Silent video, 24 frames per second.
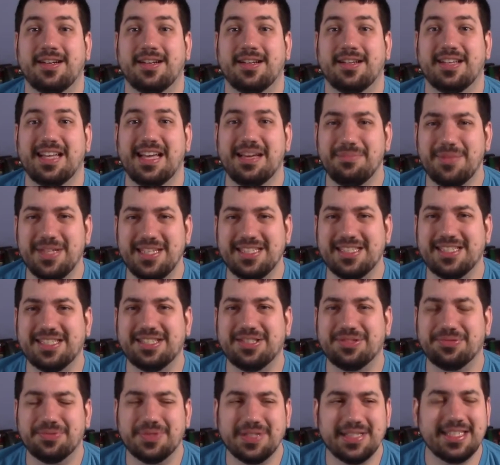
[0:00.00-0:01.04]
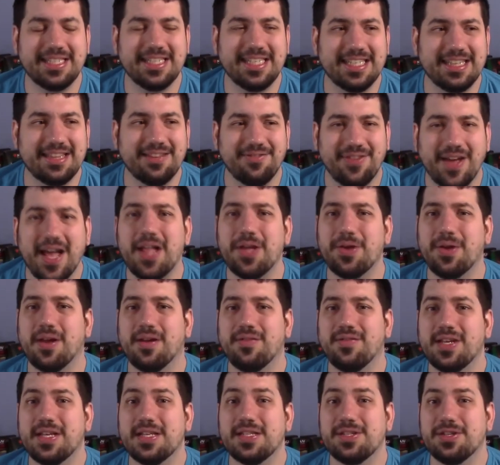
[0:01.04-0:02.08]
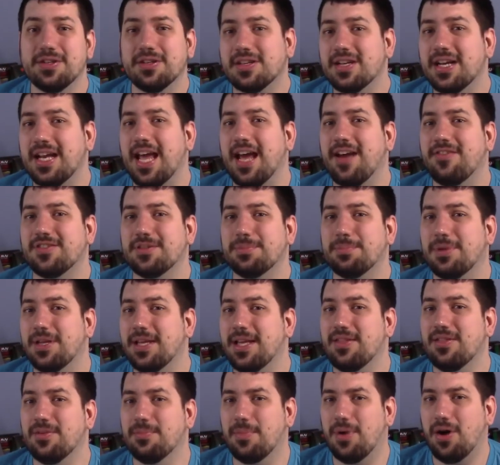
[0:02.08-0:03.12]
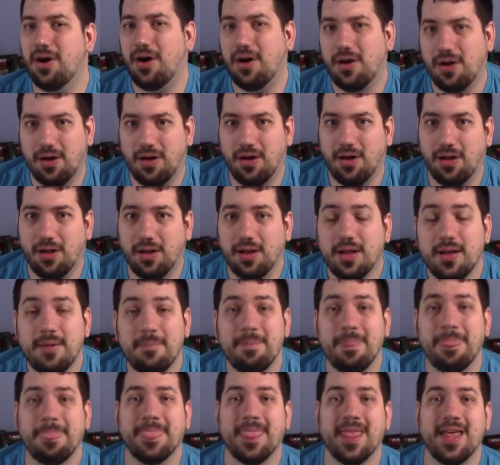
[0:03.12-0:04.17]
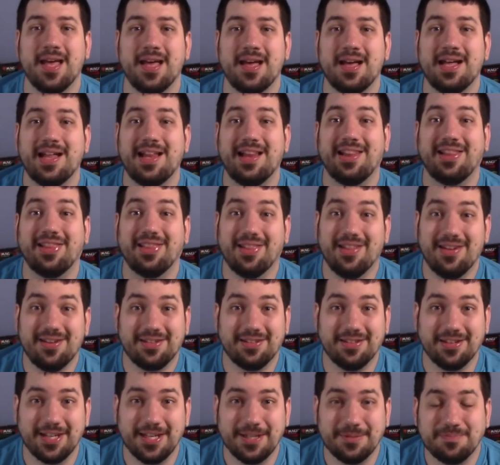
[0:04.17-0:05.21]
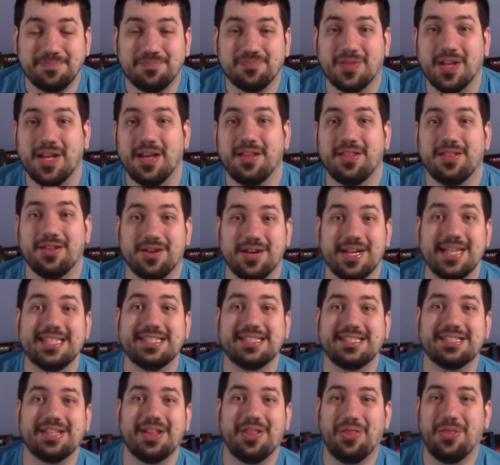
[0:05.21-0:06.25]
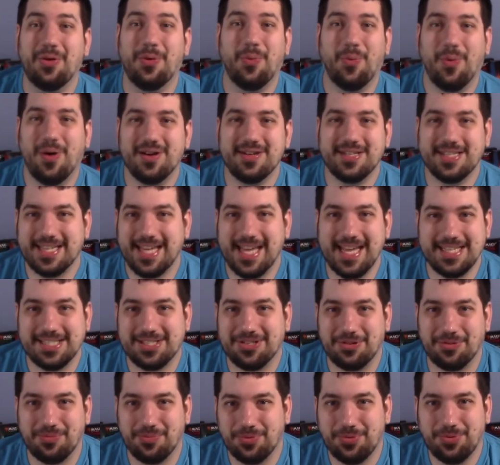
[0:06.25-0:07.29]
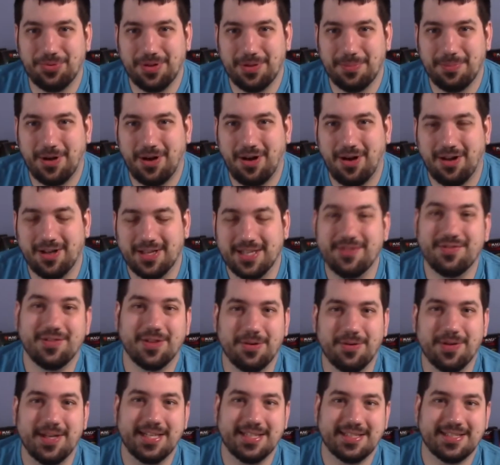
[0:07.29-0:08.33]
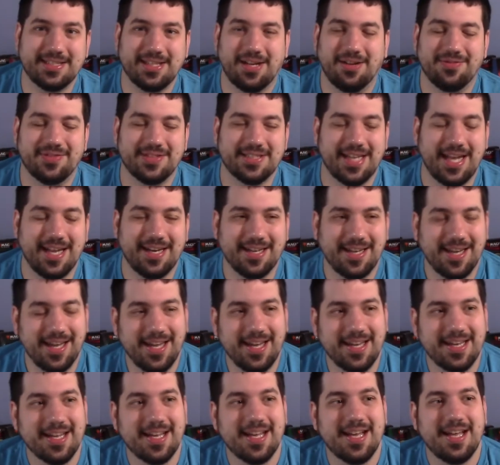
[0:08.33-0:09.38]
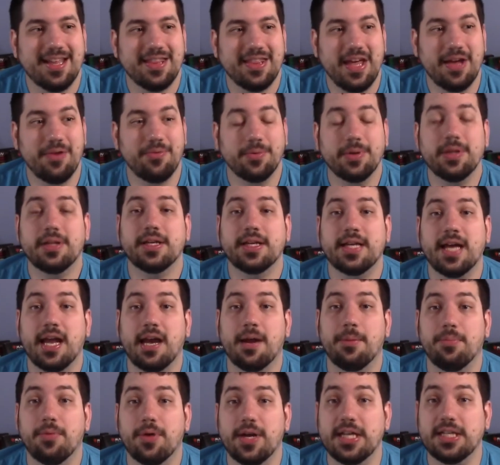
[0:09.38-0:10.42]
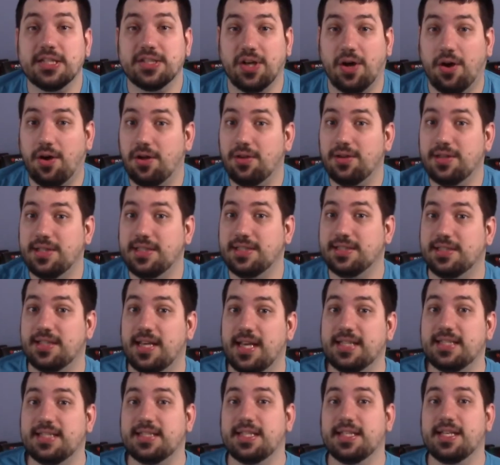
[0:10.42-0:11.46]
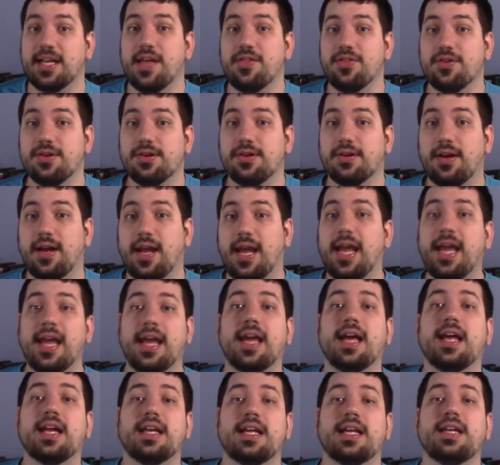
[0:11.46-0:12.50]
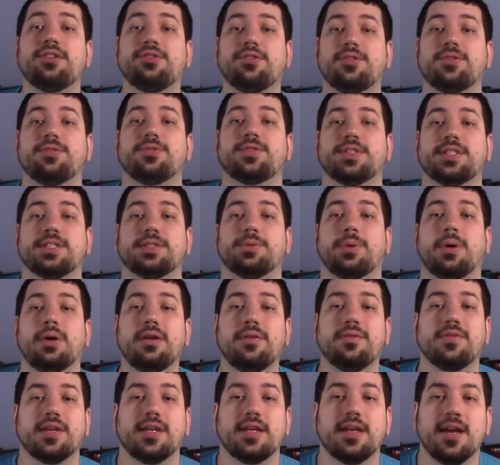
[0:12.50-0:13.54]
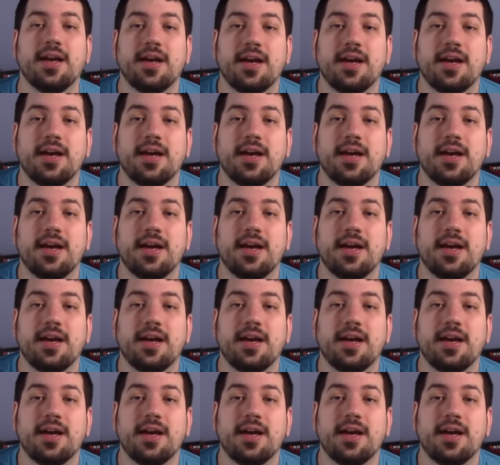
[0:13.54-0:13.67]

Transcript: that means to really get the value out of these, you're going to have to play them all. Luckily, there is the one gate to rule them all, even though it itself is not a gate, that really kind of brings all these gates together and introduces one of the